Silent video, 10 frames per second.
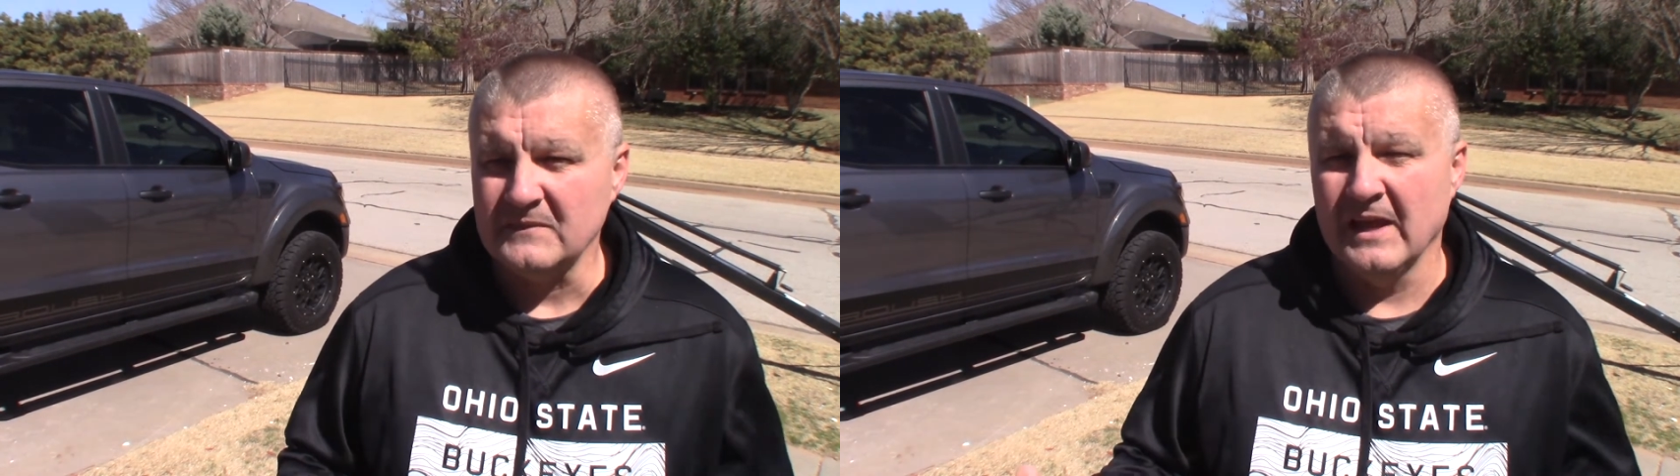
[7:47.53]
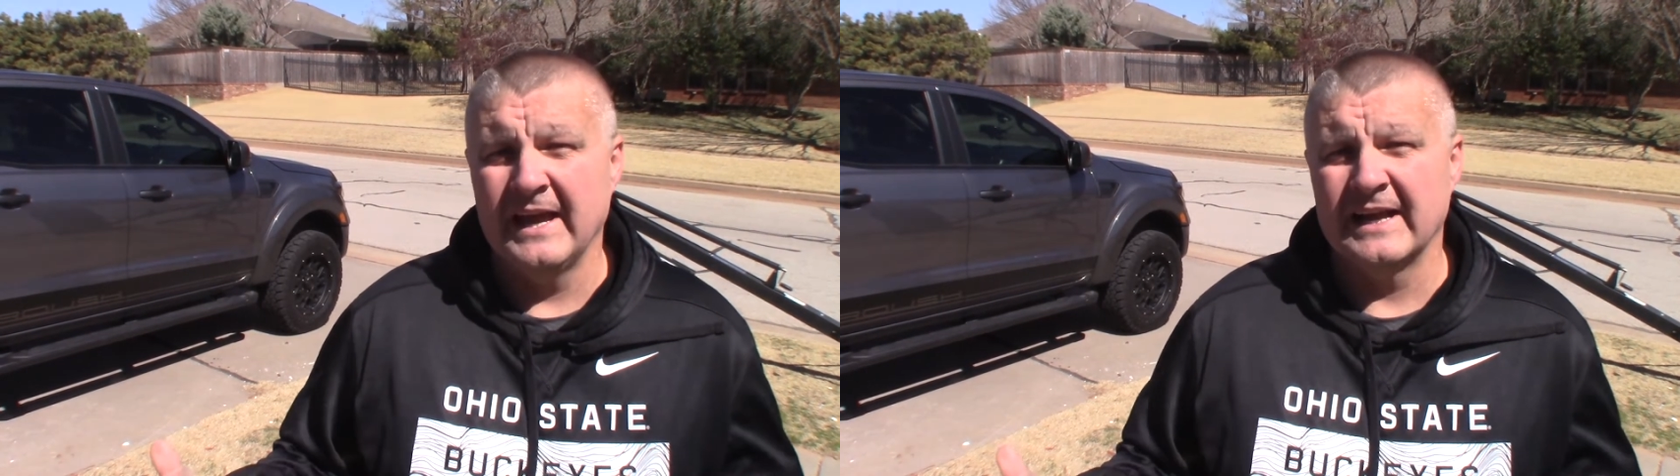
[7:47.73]

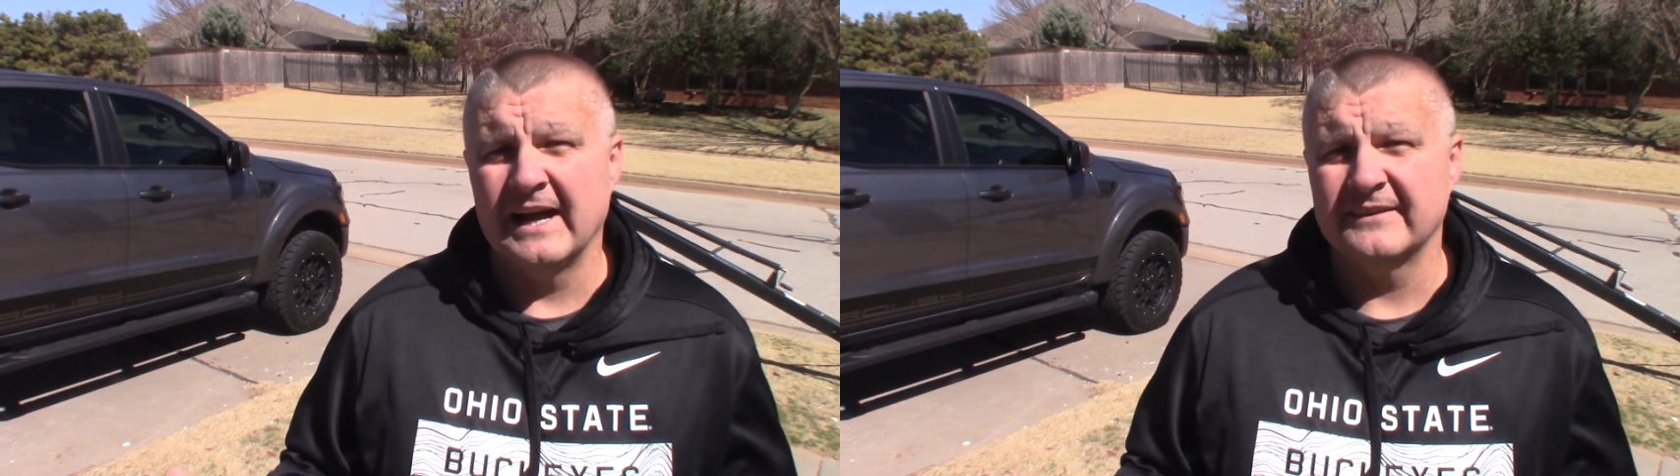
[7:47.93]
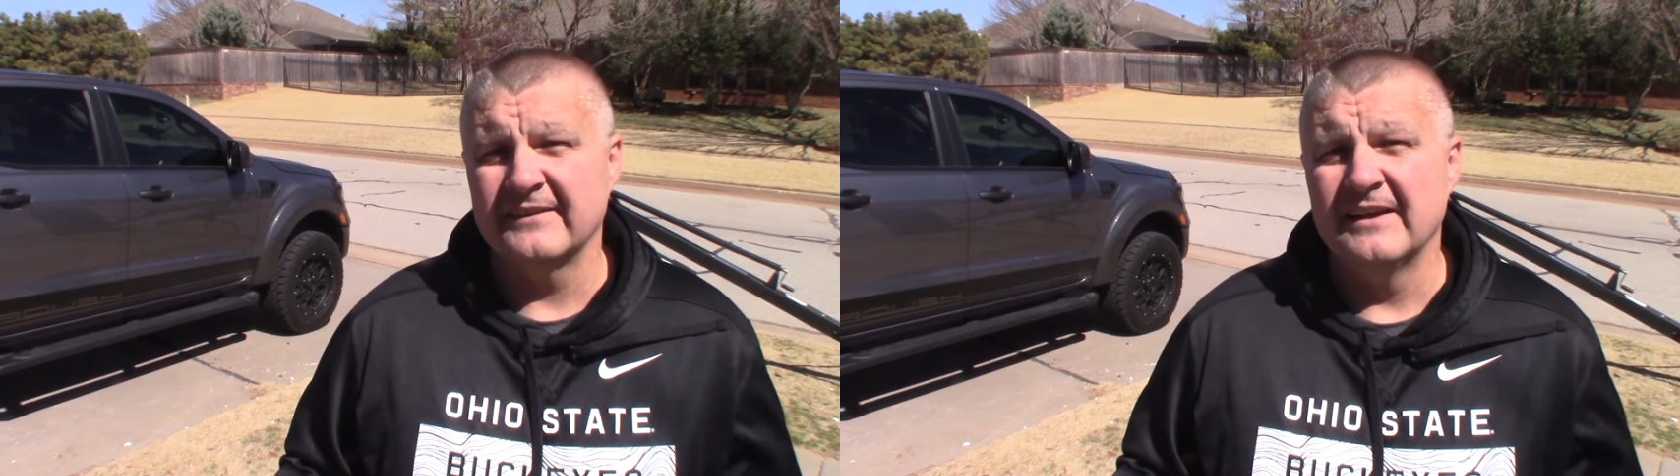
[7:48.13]
hey
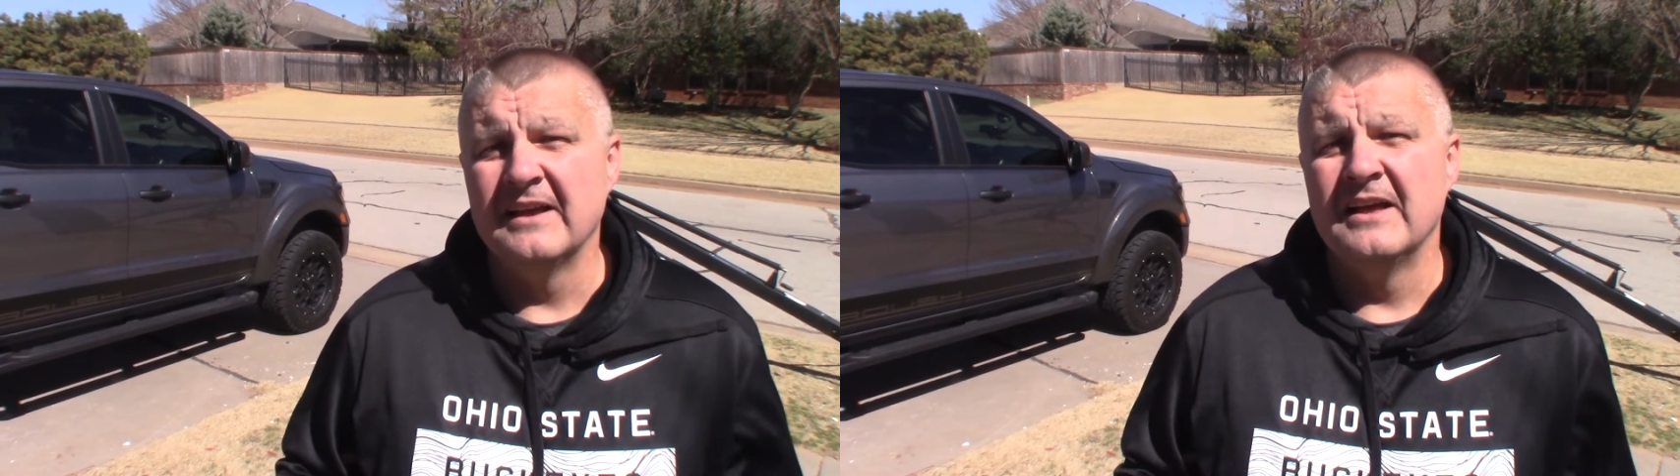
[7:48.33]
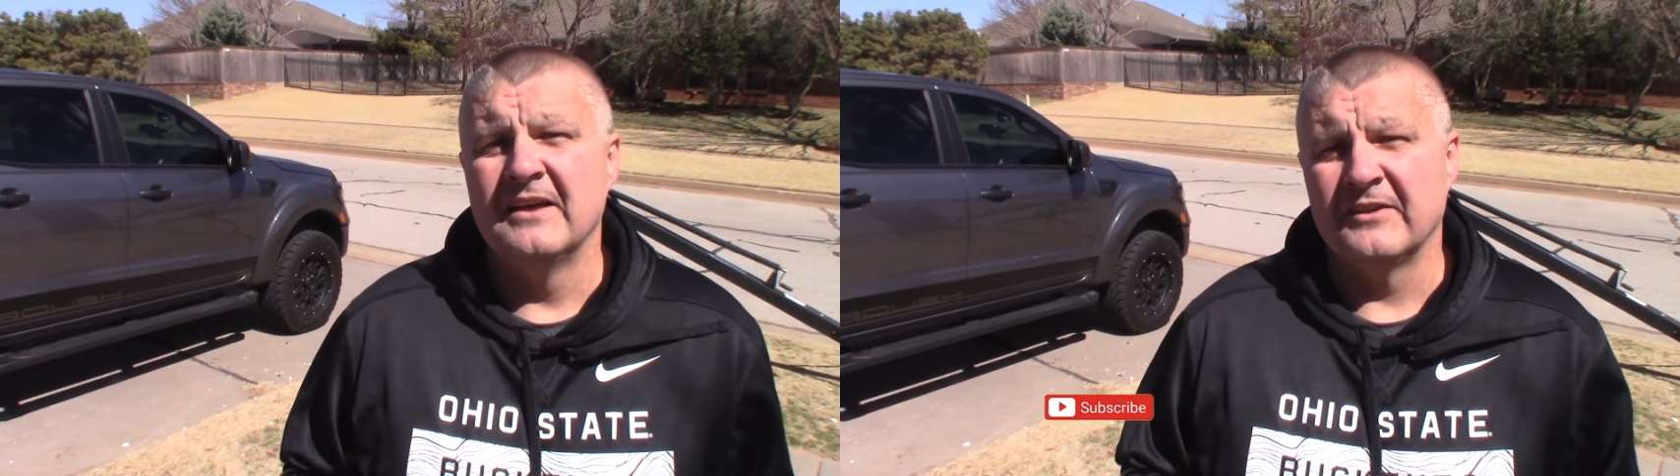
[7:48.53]
guys,
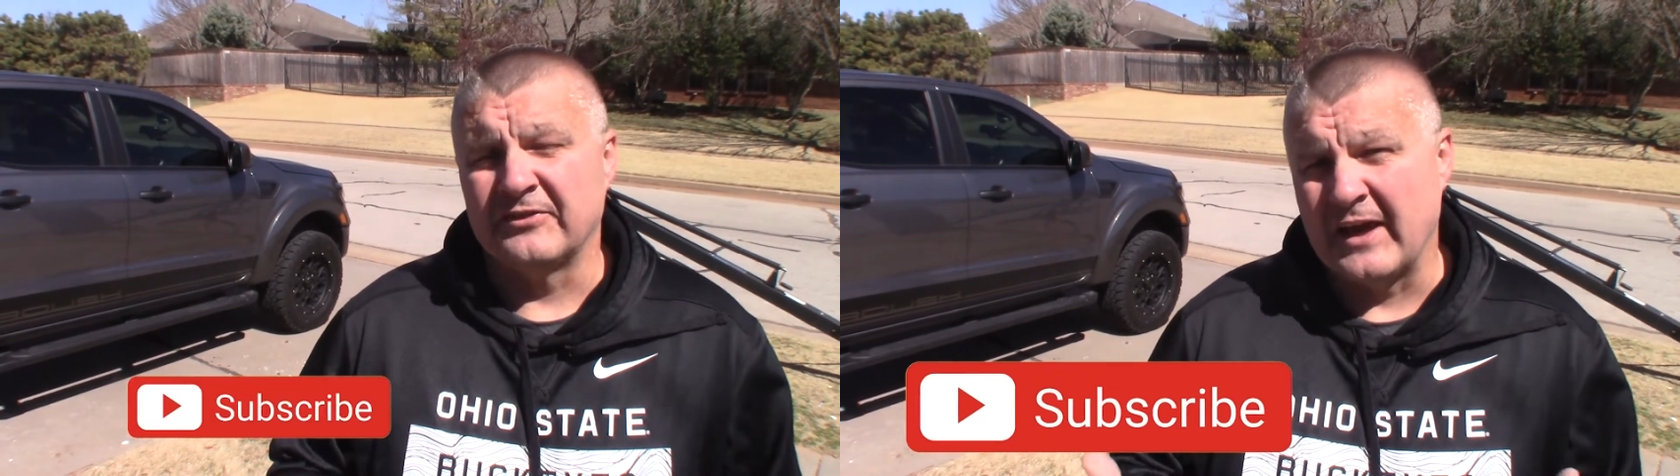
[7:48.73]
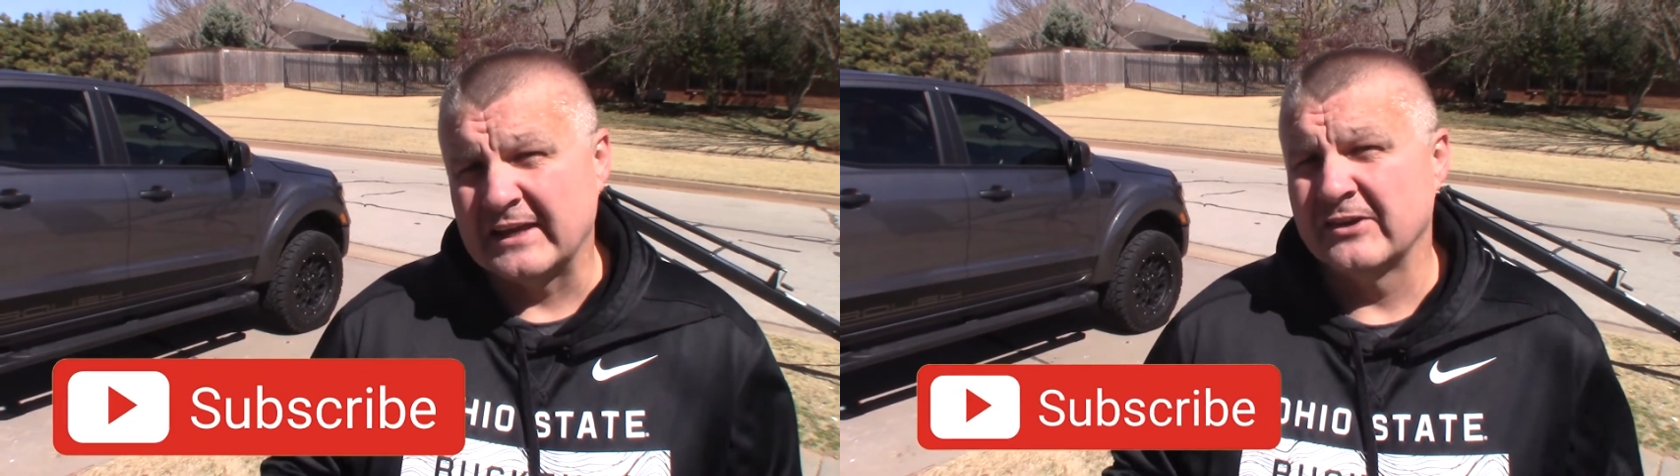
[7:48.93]
thank